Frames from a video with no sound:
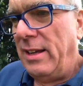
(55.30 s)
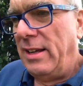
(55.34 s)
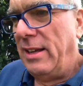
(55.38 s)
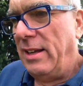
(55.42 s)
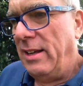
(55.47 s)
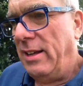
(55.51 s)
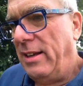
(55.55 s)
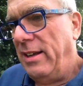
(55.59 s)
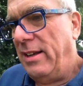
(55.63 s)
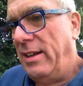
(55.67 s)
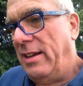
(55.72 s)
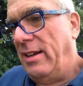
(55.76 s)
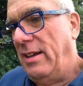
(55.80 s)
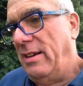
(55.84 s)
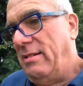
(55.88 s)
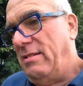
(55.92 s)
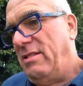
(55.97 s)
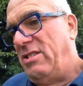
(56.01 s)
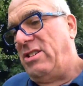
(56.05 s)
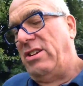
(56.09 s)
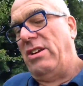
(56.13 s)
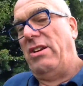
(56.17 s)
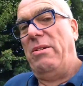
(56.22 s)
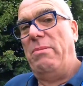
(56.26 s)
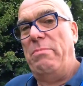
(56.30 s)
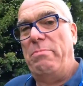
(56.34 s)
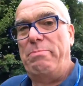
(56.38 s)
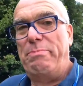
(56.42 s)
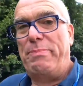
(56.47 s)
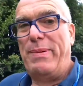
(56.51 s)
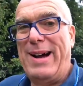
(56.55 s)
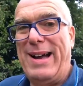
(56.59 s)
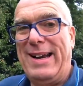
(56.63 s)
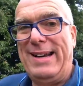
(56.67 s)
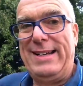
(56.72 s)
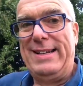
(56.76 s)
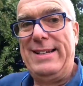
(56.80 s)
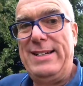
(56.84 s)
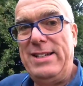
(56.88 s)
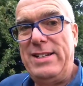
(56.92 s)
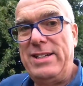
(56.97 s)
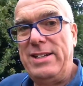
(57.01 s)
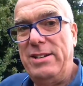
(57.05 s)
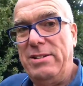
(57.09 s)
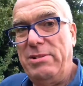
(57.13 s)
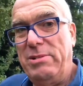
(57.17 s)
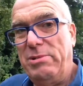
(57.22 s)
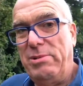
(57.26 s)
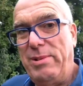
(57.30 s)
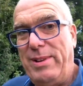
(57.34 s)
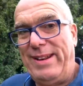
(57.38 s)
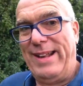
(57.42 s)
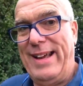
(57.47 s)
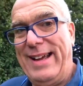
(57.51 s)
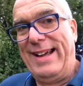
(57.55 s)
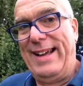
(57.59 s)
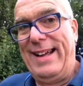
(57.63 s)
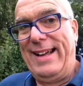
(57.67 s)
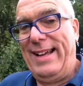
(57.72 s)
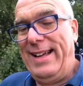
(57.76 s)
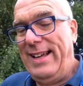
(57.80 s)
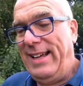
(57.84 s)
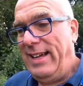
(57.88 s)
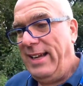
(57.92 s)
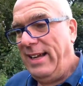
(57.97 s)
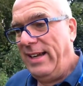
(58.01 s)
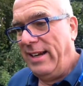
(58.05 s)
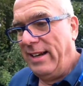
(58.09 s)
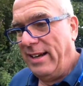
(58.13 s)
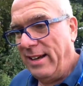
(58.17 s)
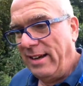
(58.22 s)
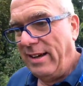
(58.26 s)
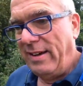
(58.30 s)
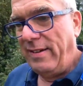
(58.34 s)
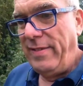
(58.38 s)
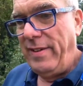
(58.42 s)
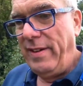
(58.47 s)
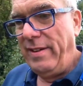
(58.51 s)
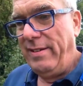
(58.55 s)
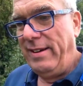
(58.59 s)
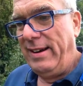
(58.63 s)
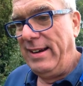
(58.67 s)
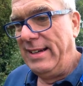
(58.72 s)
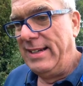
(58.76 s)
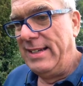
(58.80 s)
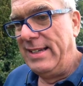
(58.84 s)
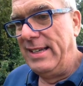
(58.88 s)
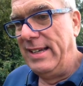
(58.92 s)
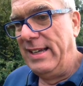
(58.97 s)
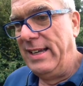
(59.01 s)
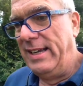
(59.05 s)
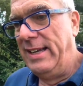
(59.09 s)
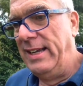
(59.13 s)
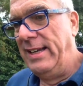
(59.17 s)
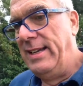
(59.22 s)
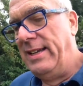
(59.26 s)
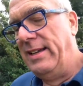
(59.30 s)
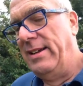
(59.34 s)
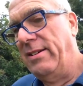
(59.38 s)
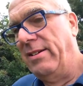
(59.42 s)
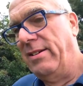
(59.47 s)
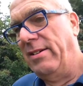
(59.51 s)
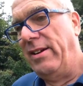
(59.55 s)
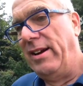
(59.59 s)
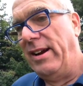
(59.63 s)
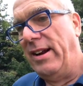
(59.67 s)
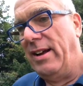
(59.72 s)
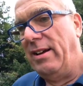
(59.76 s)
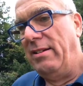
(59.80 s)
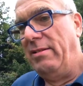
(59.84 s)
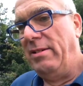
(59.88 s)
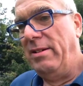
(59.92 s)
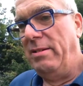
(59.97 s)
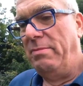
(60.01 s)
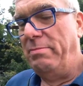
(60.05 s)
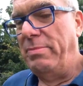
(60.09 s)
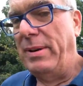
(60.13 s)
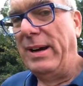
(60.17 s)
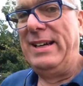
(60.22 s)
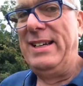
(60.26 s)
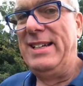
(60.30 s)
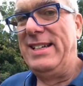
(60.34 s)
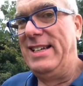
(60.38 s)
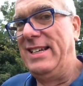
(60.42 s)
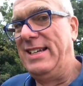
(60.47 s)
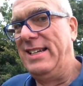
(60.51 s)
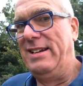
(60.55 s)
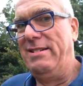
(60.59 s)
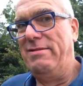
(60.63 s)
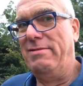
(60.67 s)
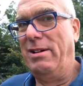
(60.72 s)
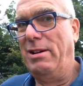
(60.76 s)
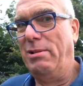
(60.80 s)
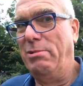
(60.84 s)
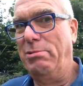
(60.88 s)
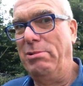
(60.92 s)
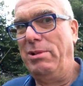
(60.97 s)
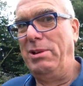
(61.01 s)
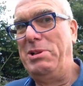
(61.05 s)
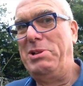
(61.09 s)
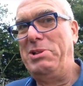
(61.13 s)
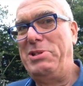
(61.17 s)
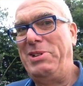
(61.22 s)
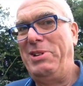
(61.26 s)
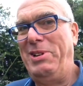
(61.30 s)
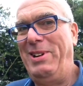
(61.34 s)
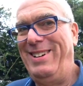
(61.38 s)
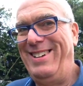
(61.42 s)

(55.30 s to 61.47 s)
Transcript: uh, certain bands and all of that. You know, if you're into, I don't know, Bay City rollers,